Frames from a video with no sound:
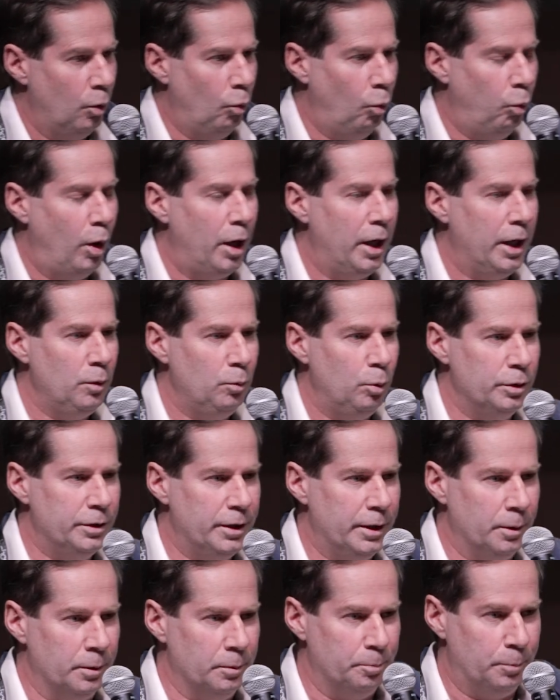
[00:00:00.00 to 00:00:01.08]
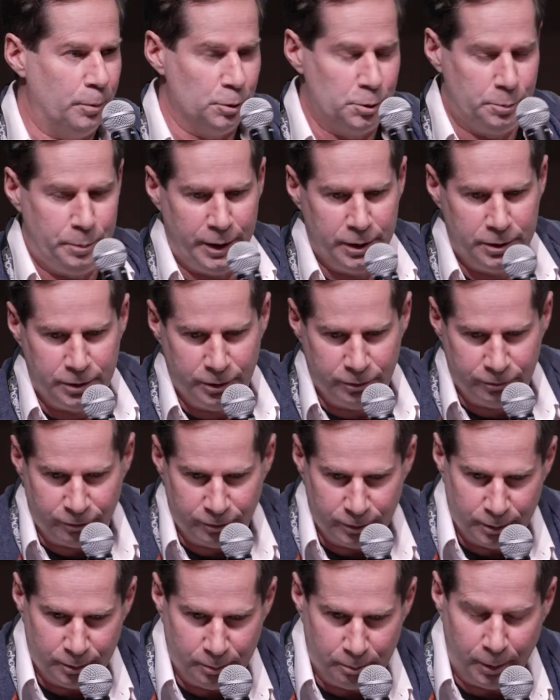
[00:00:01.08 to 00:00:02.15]
why would a
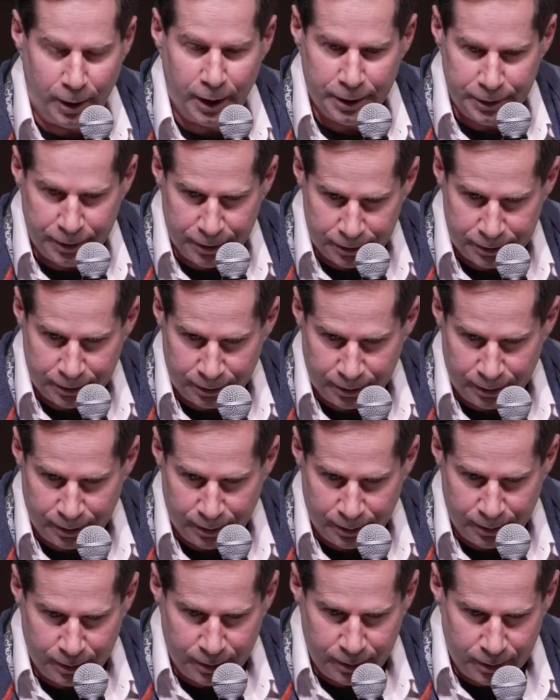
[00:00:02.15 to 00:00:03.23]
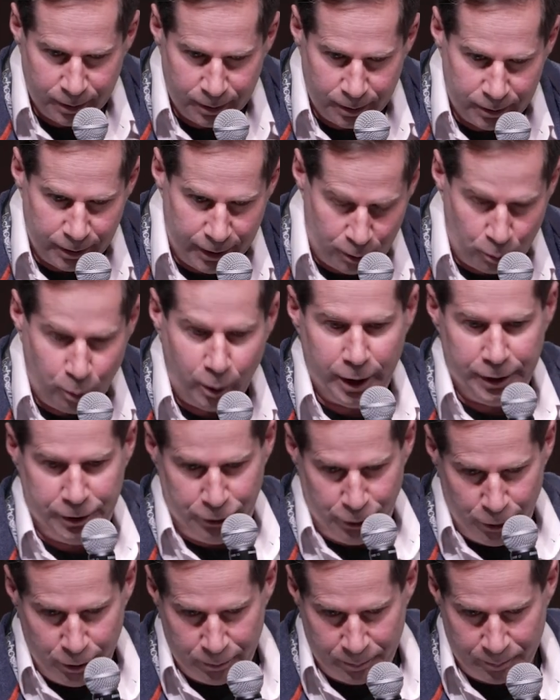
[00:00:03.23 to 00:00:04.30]
prospective buyer acquire
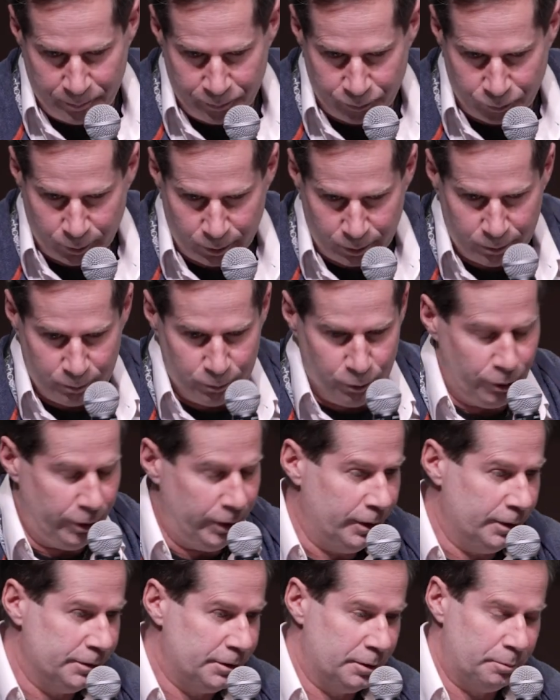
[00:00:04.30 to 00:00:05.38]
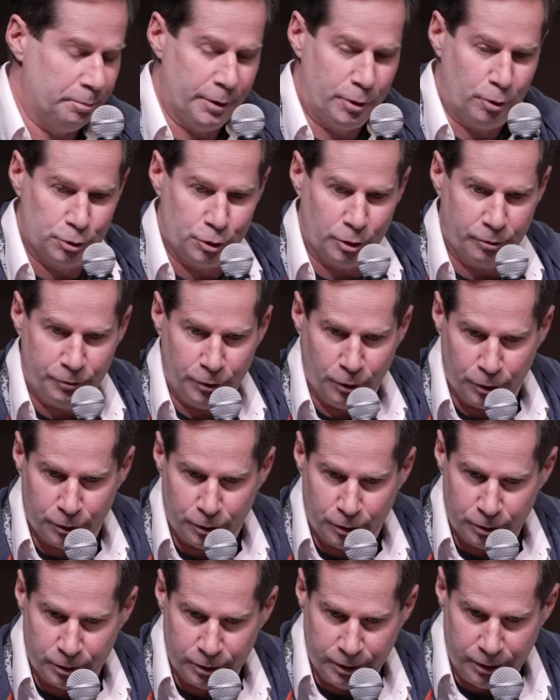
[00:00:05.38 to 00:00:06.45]
you? Is it because of your
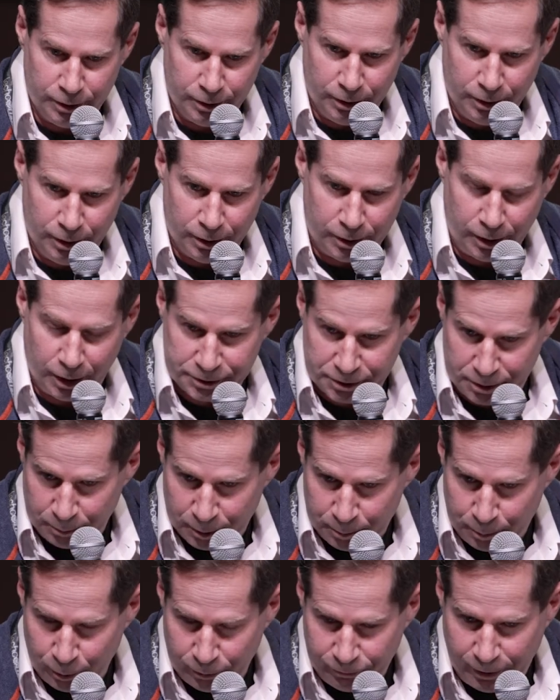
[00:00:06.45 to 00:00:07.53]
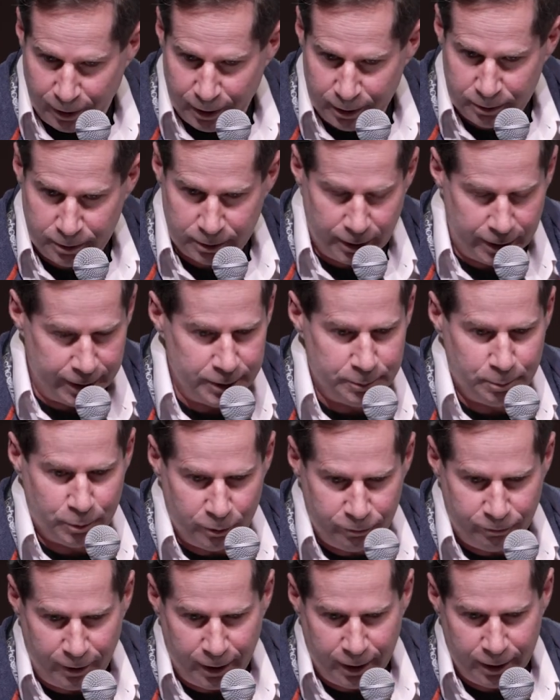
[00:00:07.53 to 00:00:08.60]
customer profile, client
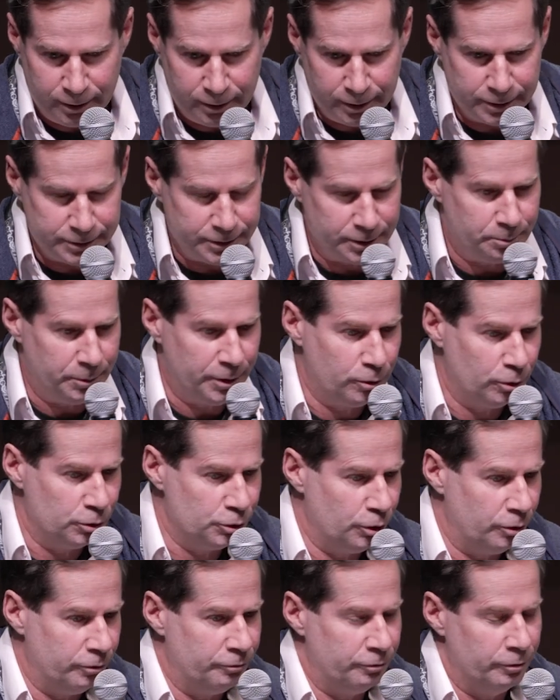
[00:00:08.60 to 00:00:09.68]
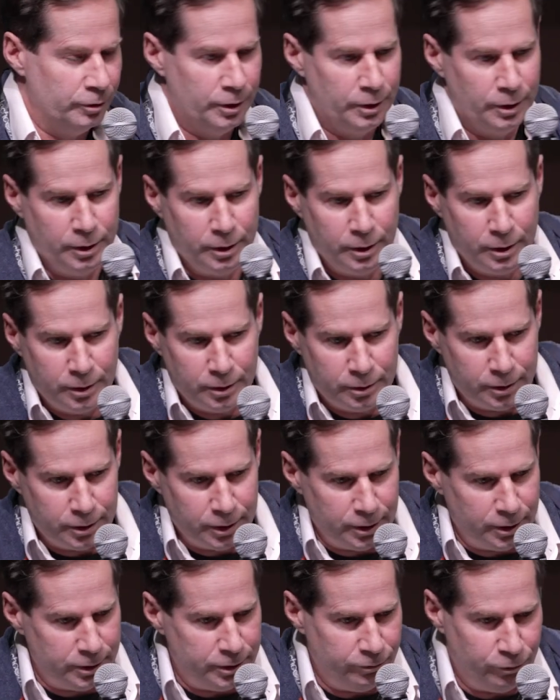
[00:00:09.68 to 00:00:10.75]
profile? Is it because of
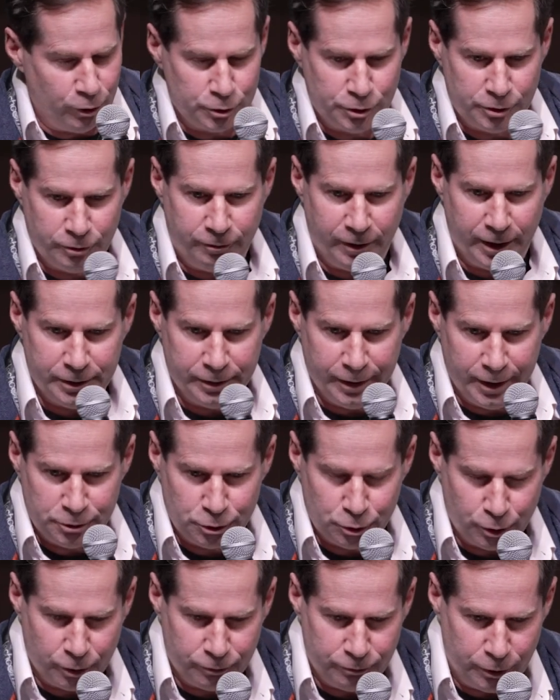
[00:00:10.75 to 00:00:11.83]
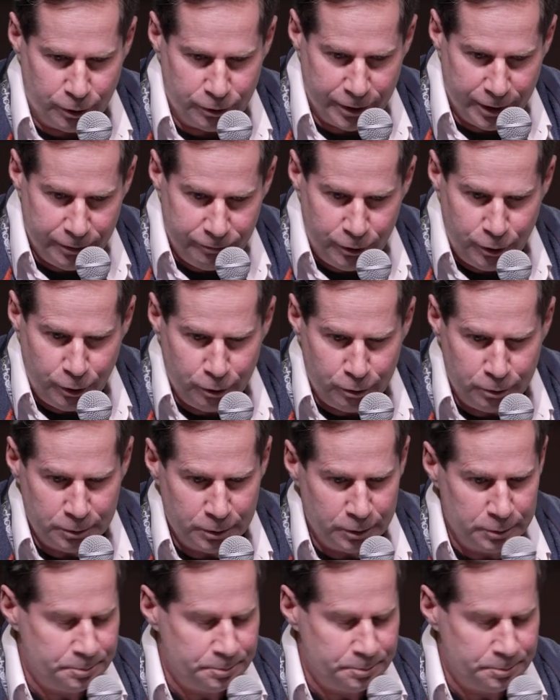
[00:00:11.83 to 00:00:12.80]
the diversified nature of the revenue?